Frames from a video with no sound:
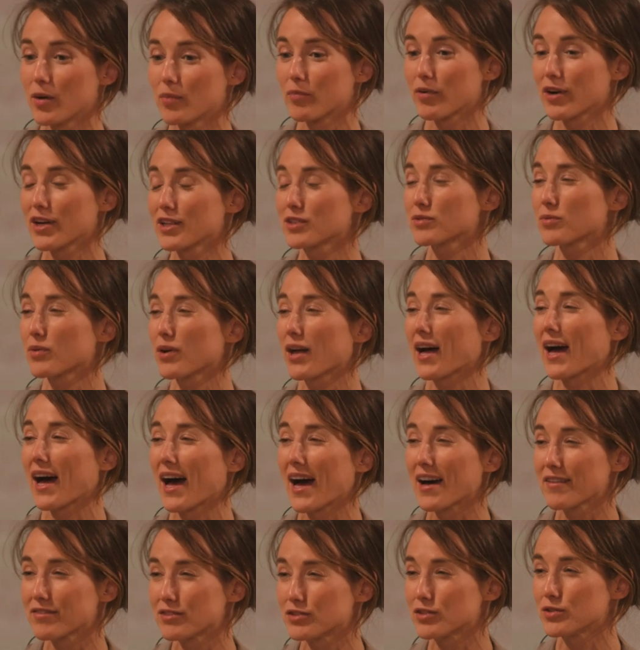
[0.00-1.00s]
brands will
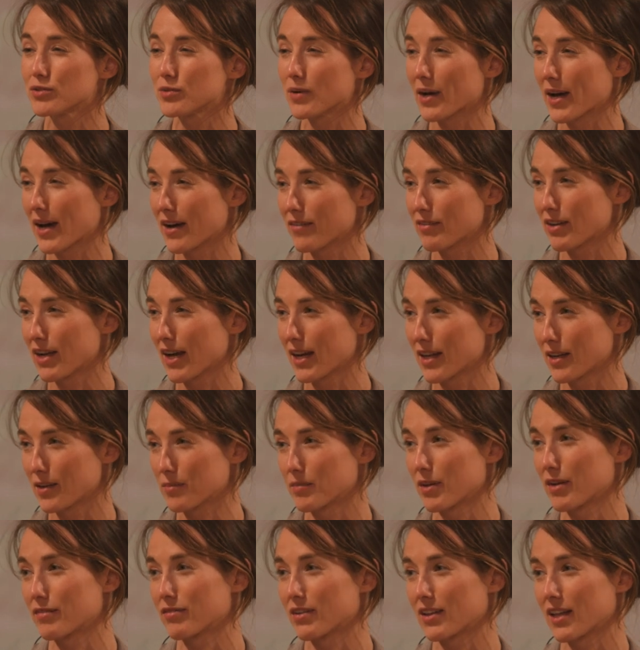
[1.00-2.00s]
have to have an item
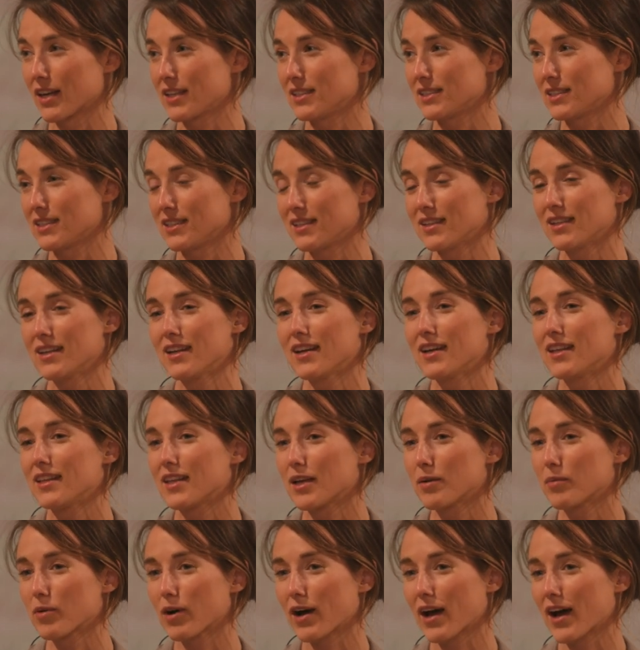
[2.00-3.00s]
level ID.
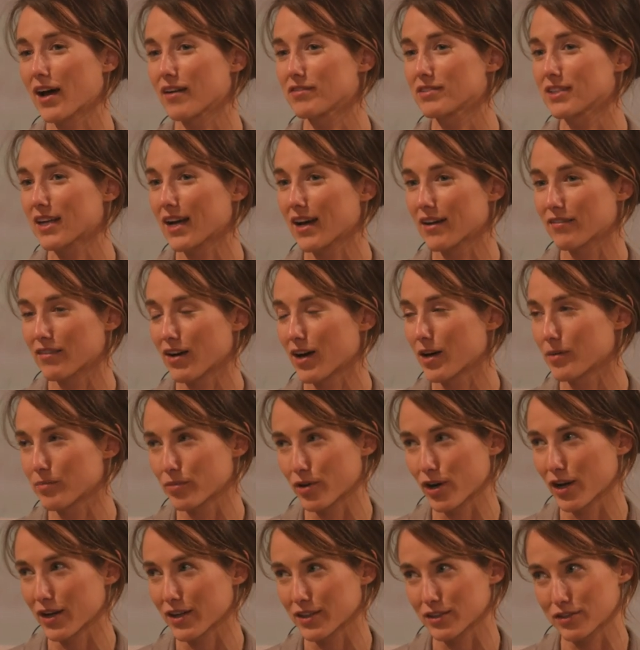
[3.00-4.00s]
They will have to have
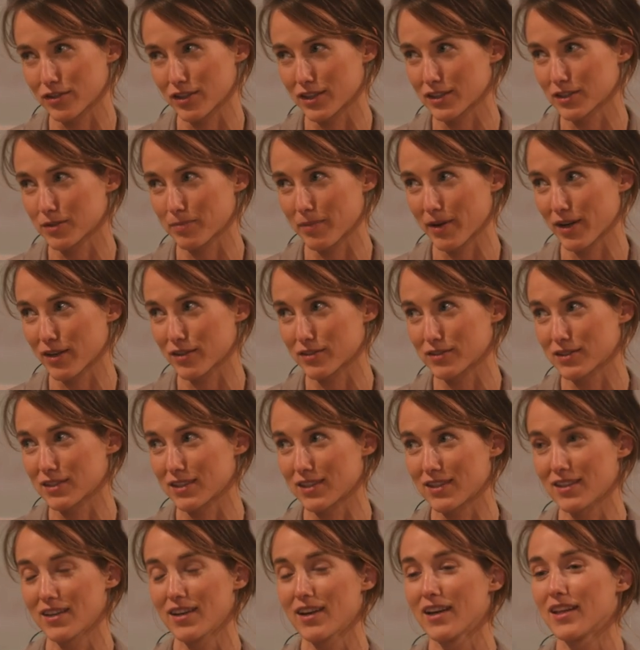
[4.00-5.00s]
on-product
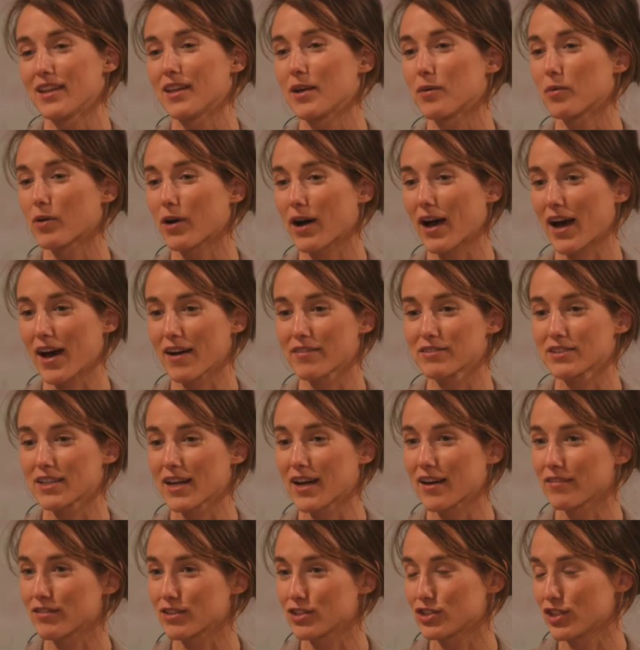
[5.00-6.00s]
transparency. They will have to
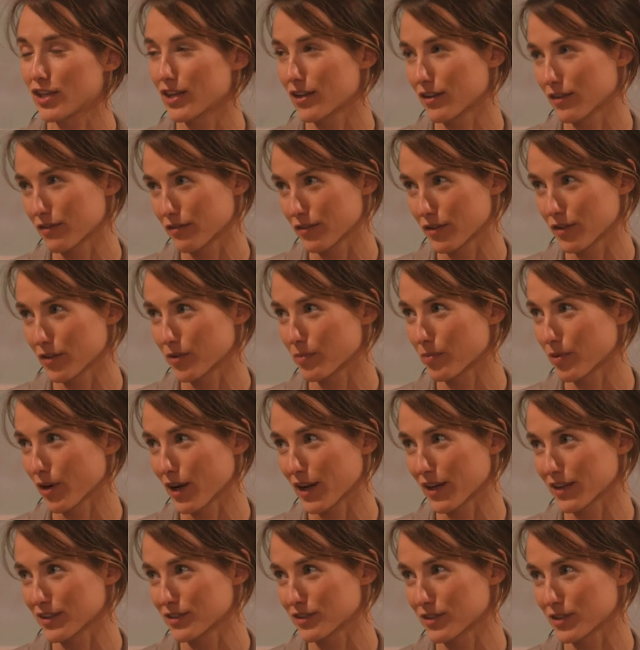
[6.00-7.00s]
have a channel for their
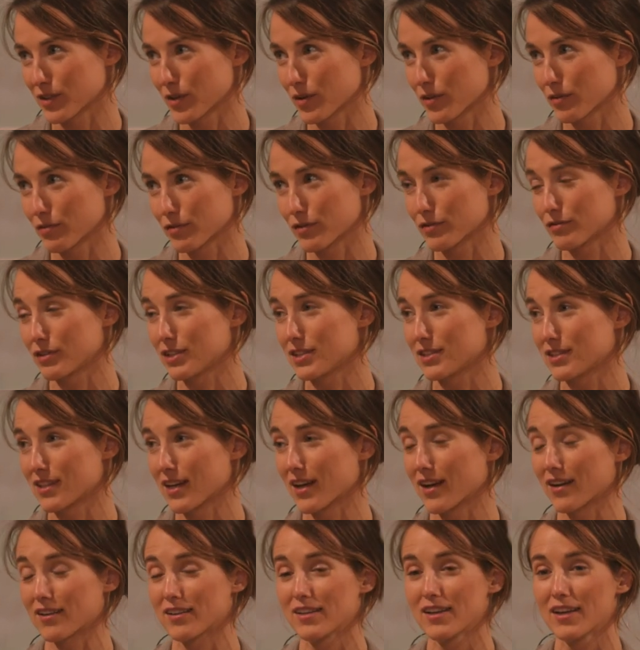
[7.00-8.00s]
products to go through
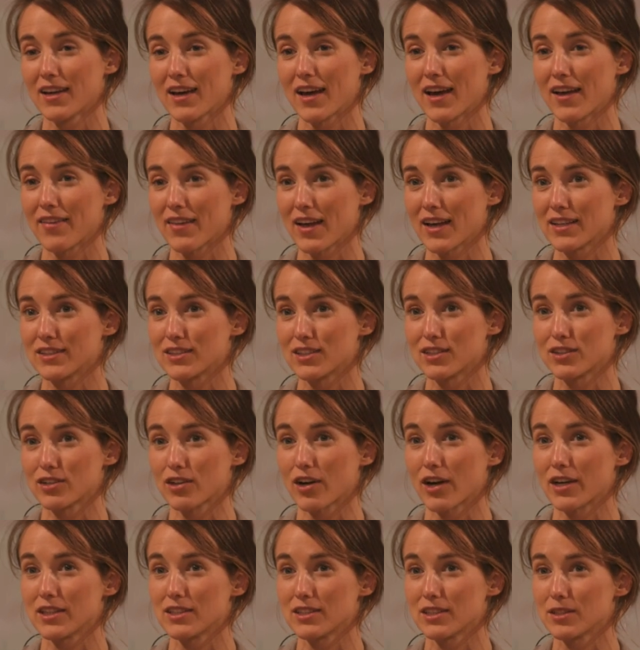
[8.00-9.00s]
resale. And that digital
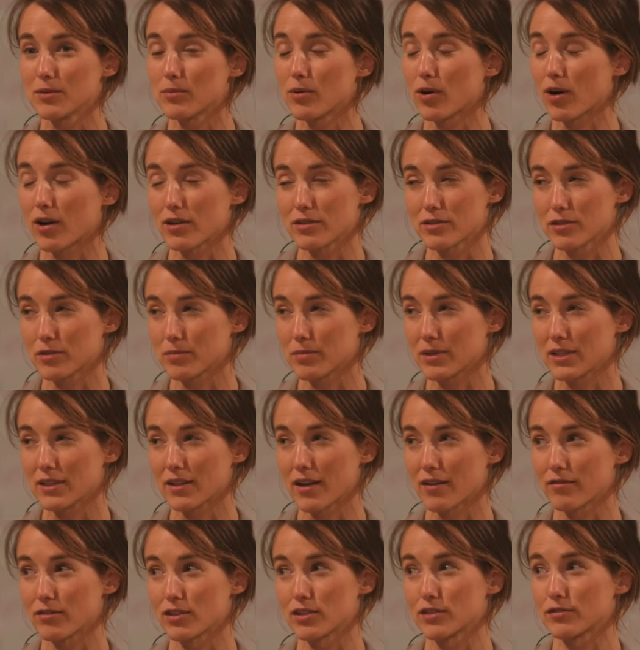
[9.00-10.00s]
ID will also be
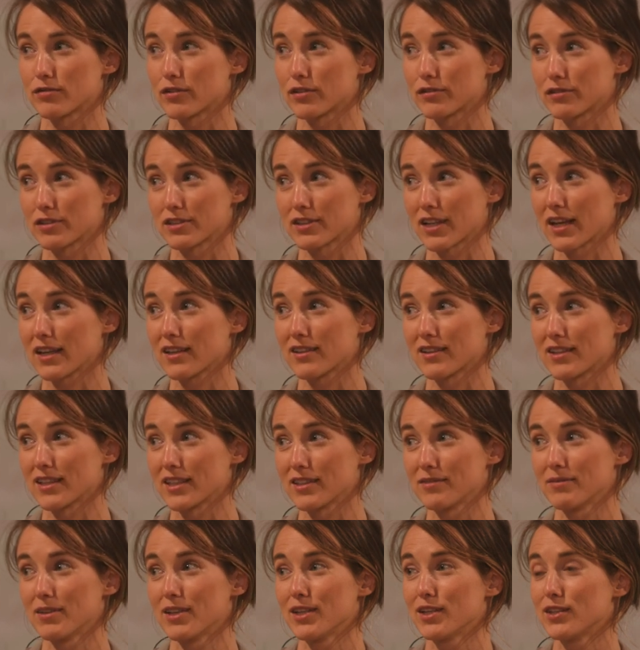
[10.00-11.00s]
leveraged for
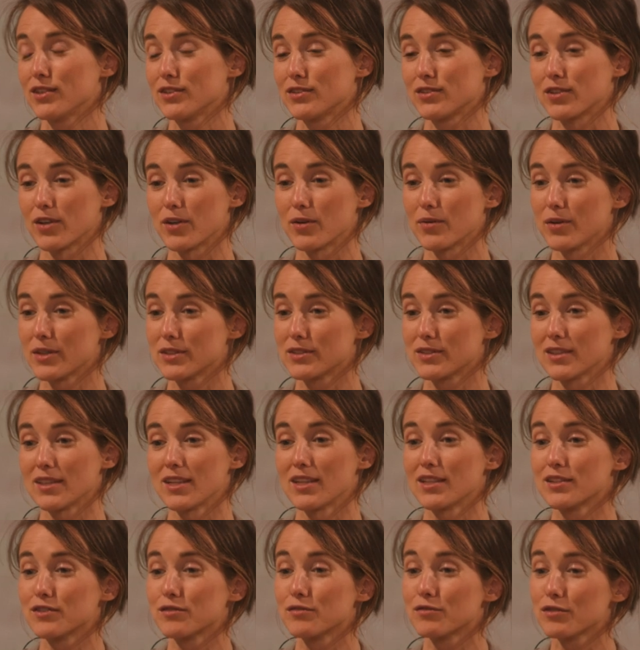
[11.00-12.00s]
recycling. So
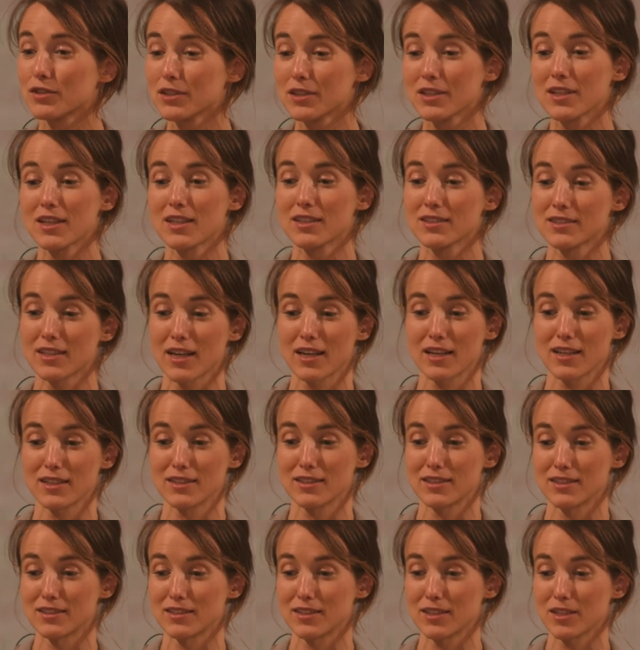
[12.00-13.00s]
it's really exciting
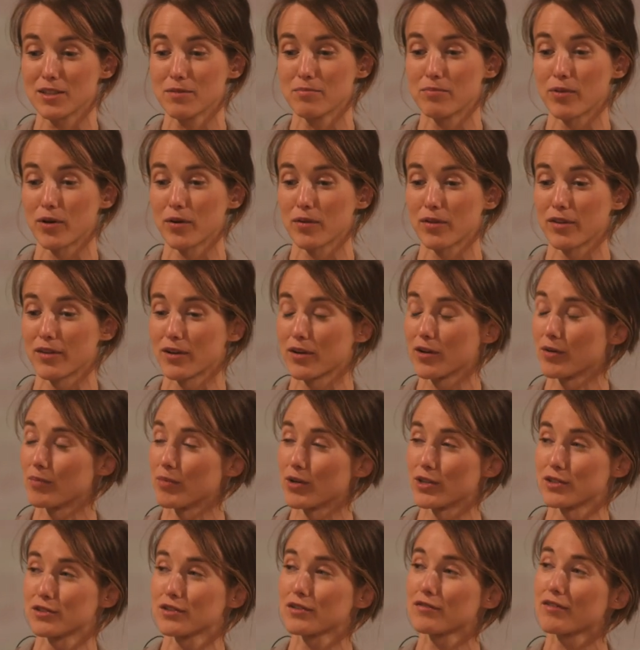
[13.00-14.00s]
to see both the
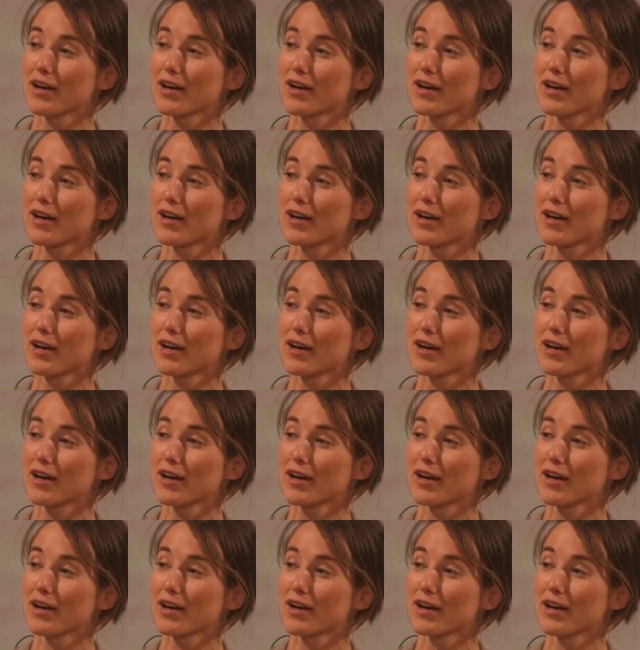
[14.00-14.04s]
commercial